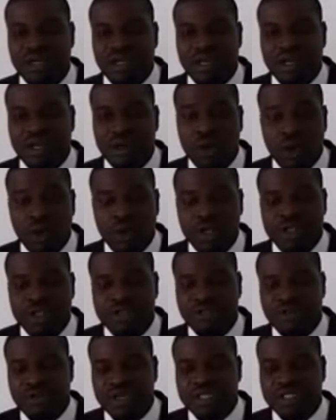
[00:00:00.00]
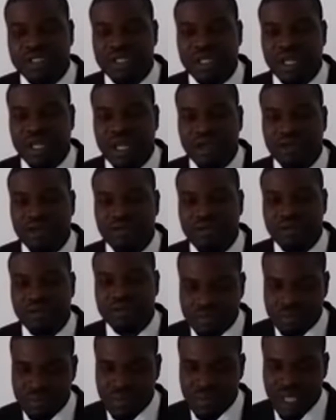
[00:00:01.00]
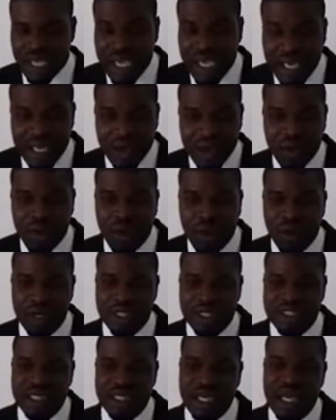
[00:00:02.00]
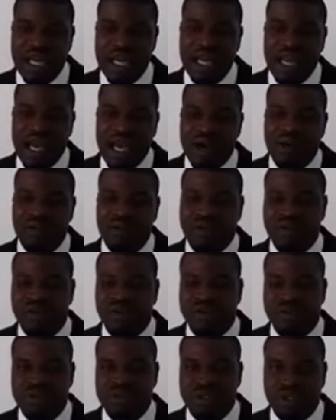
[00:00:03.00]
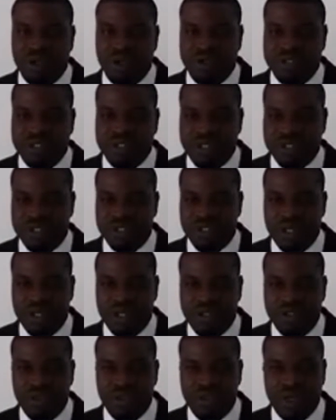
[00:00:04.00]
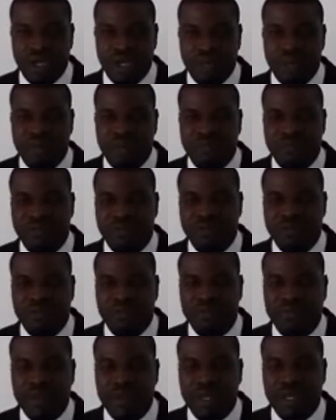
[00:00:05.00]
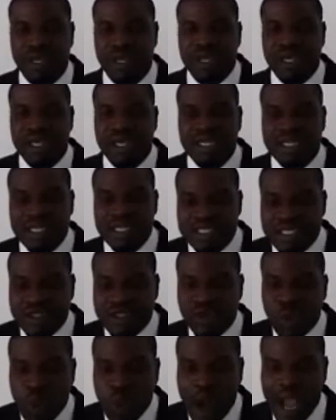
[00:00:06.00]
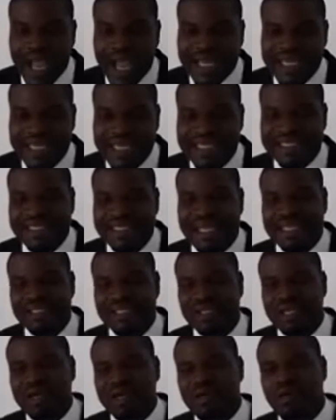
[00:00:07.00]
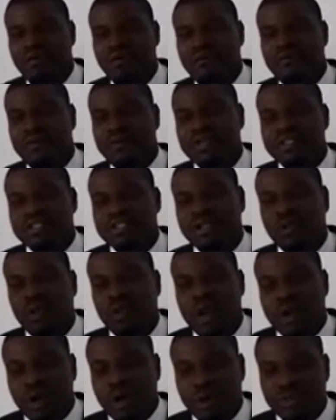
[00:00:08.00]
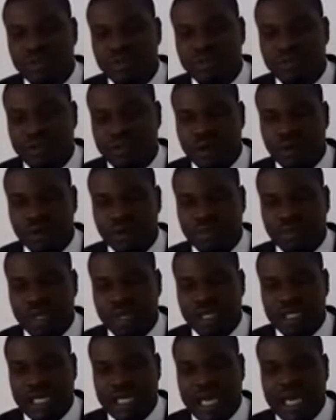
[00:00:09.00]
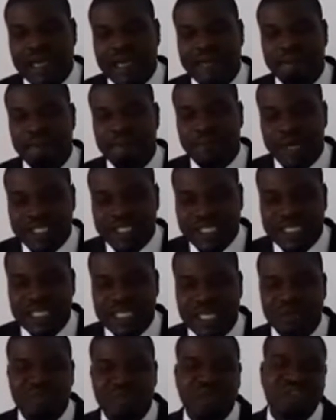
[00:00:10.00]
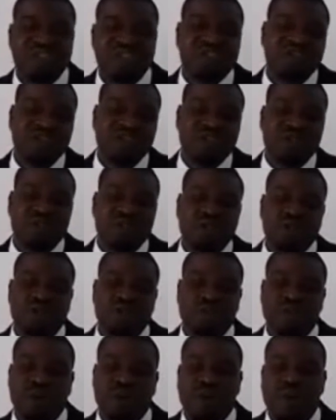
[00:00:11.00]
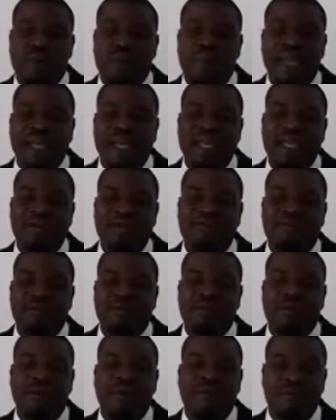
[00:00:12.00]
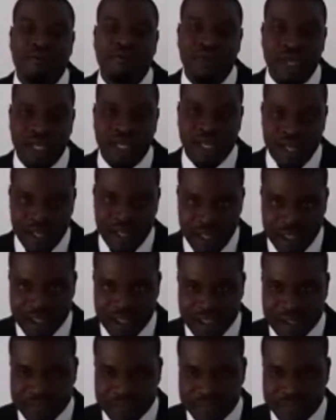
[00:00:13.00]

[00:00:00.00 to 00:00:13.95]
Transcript: low literacy level, inequality, and lack of social justice, to name a few. This is why this national conference is a welcome development, and the present administration should be commended for convening it.